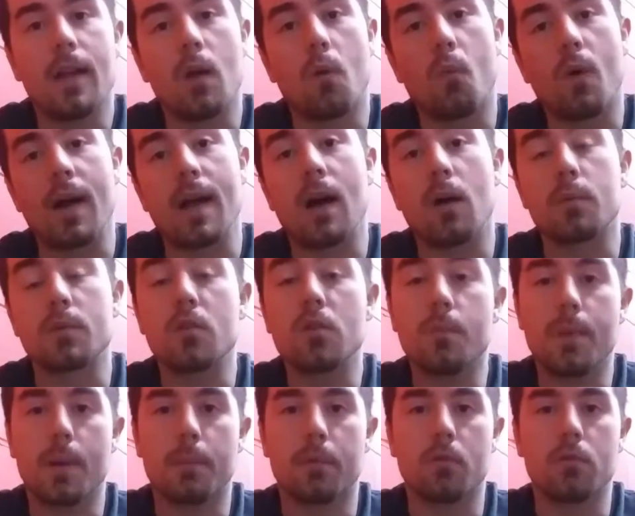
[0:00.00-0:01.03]
and why it helps other
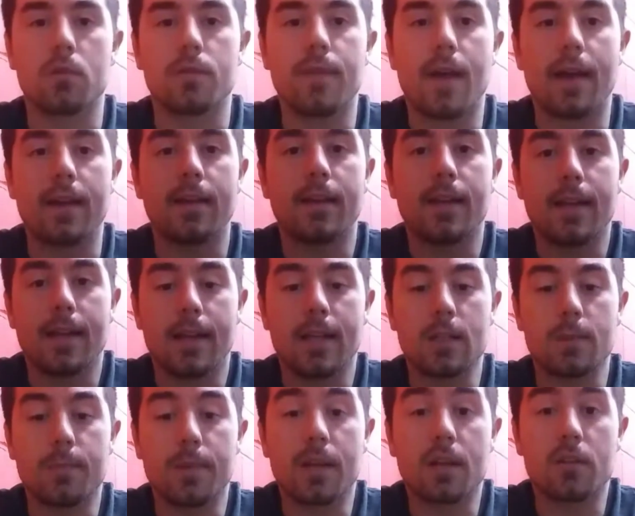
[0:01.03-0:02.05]
people lose fat,
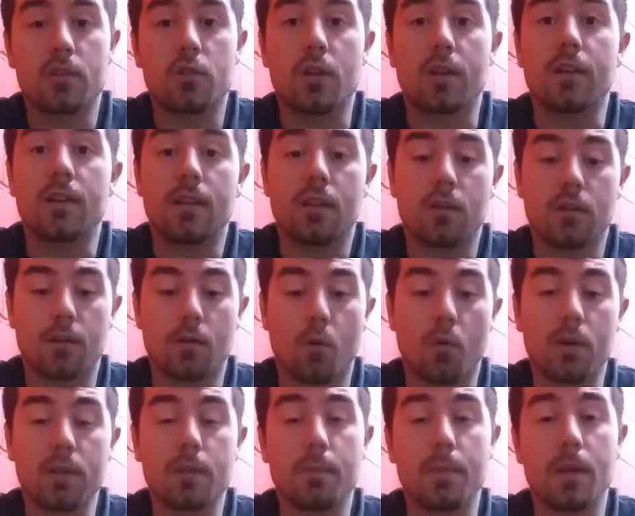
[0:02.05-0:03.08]
is because you're
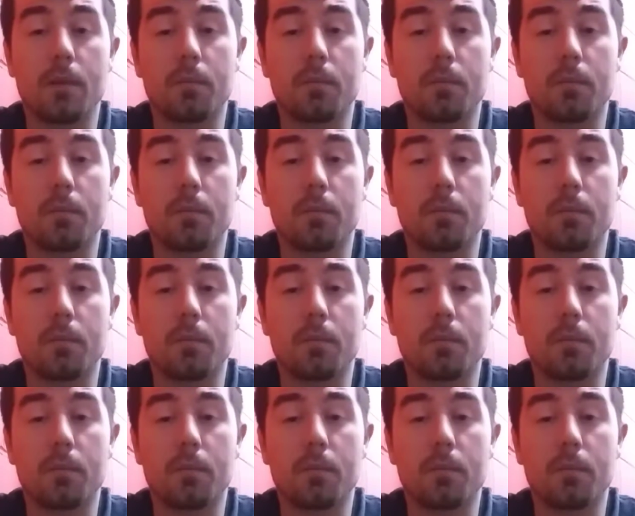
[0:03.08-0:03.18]
going to